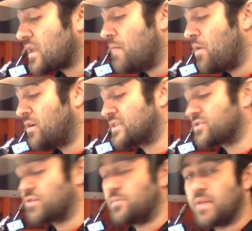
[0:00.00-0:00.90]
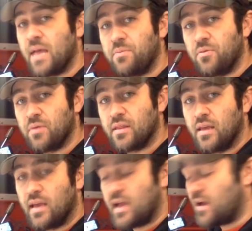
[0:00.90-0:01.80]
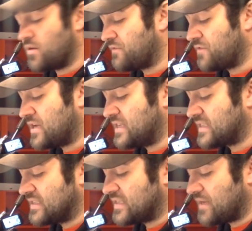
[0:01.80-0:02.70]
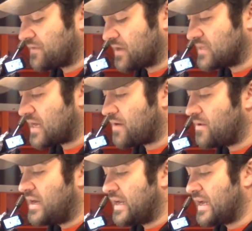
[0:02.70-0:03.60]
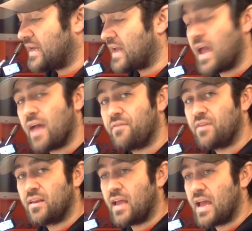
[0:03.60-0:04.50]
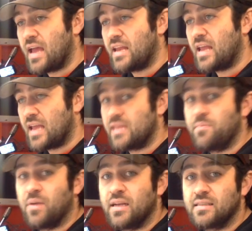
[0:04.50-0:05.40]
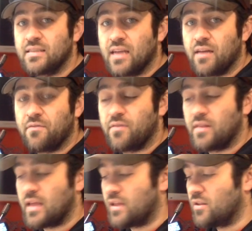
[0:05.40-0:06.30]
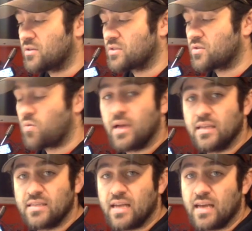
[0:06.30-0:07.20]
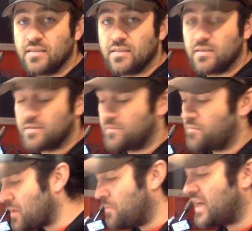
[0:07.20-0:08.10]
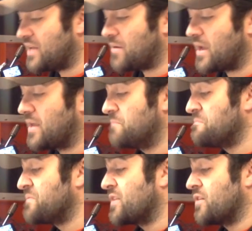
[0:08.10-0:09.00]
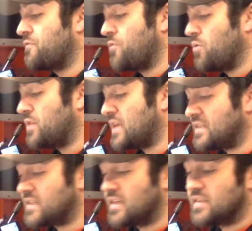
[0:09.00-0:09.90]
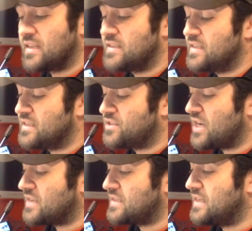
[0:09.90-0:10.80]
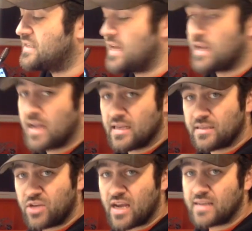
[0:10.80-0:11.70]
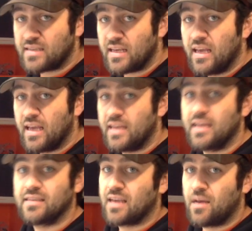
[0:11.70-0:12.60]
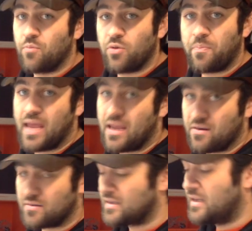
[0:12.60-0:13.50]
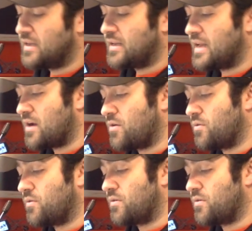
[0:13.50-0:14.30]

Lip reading: I'm always extremely happy with how the FreqEskinZ stuff comes out, and I haven't had anybody's stuff that looks quite as nice. But anyway, for these, since this chassis is a custom chassis, it doesn't come with panels. Now,